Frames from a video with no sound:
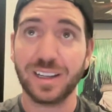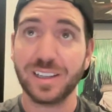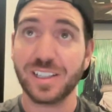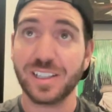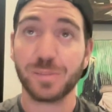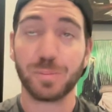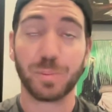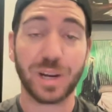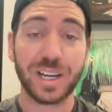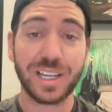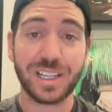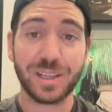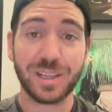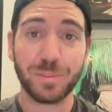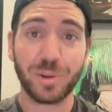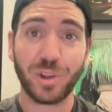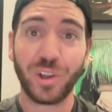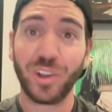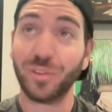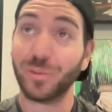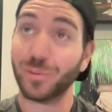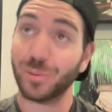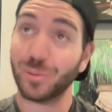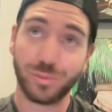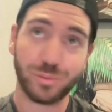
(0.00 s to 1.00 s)
This breaking
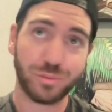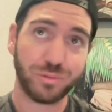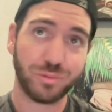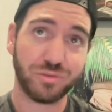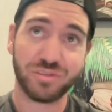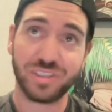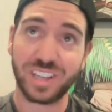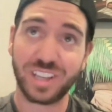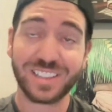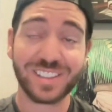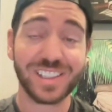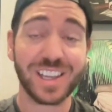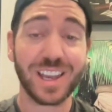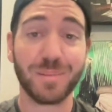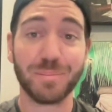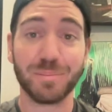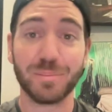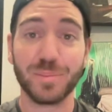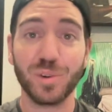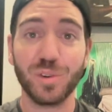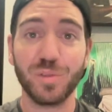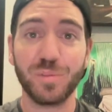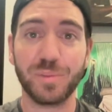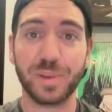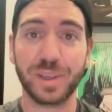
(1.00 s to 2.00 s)
ball, oof, that's got
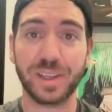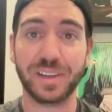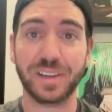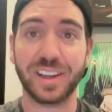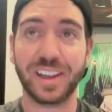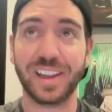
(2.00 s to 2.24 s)
movement.